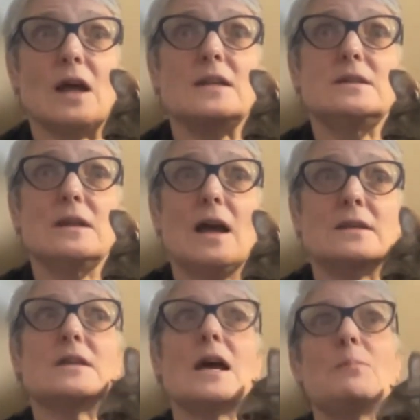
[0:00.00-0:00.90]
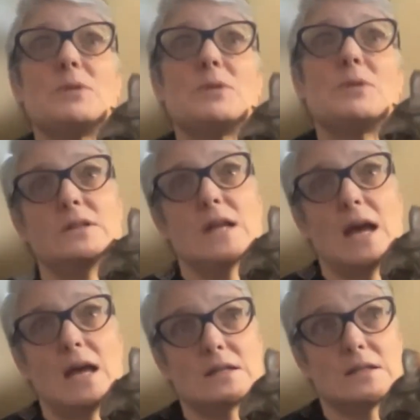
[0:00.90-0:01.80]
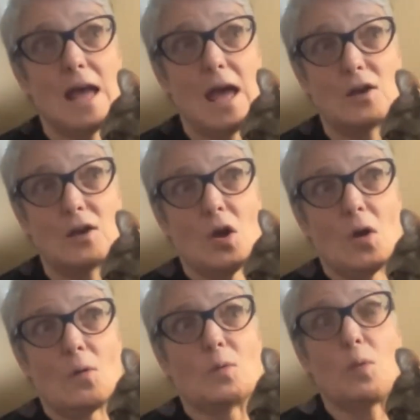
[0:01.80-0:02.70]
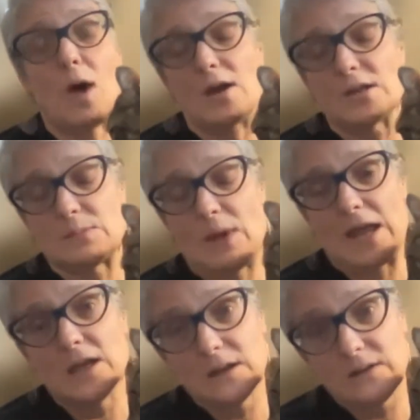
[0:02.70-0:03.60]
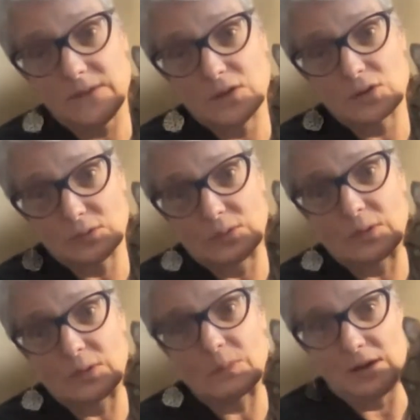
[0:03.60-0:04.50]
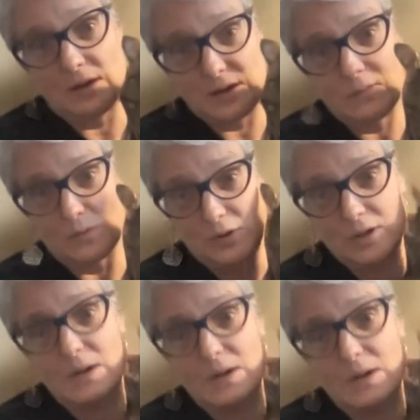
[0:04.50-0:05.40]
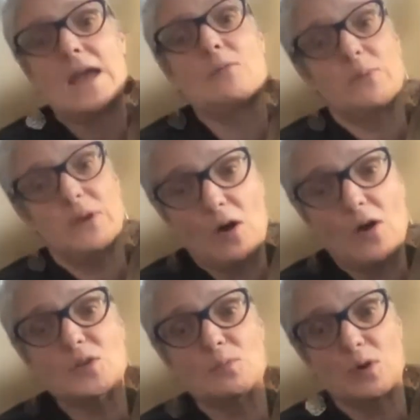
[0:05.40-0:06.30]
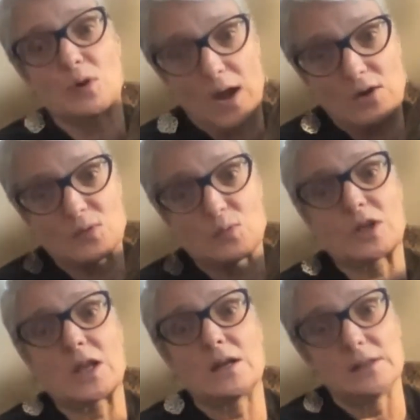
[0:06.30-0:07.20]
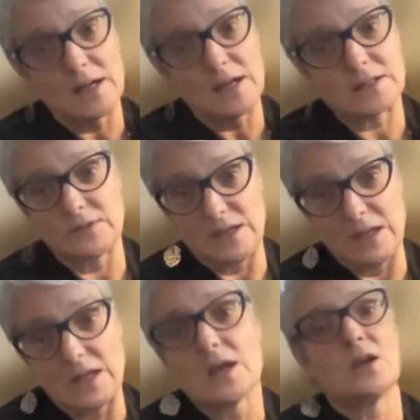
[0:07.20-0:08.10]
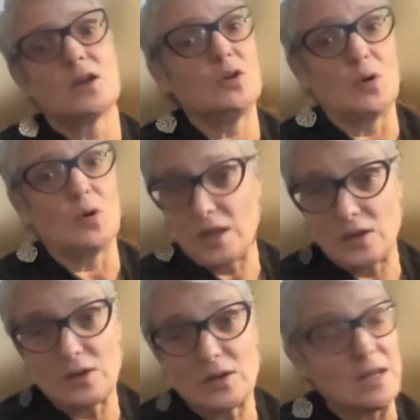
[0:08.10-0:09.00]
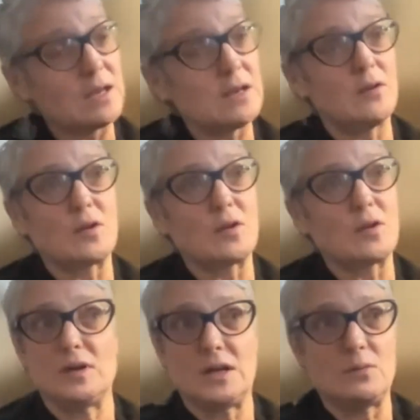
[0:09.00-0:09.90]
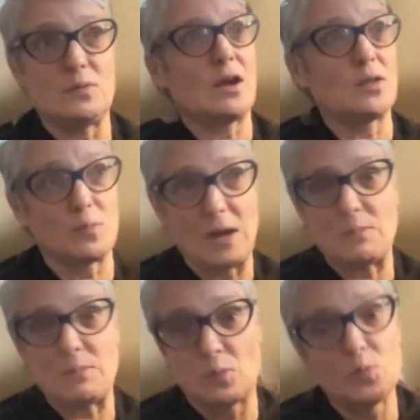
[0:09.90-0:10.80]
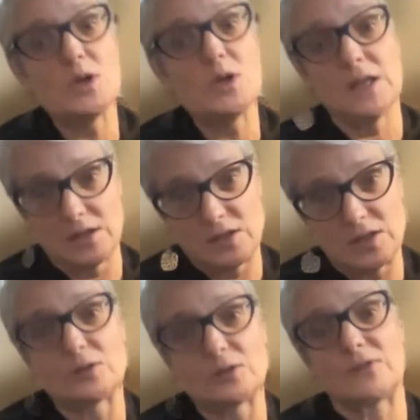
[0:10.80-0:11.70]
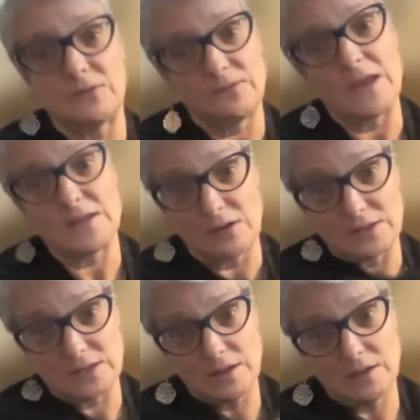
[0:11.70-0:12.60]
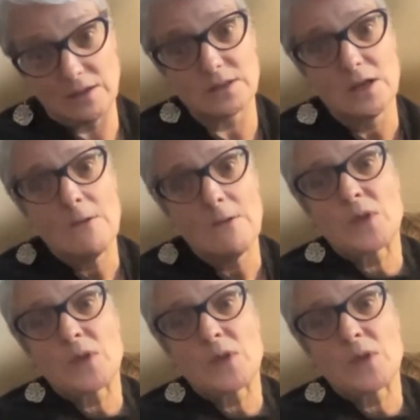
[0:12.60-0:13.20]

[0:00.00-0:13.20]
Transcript: a depth of a debt that requires my individual reparative work, but it also requires working collectively, in community with other white people willing to face ourselves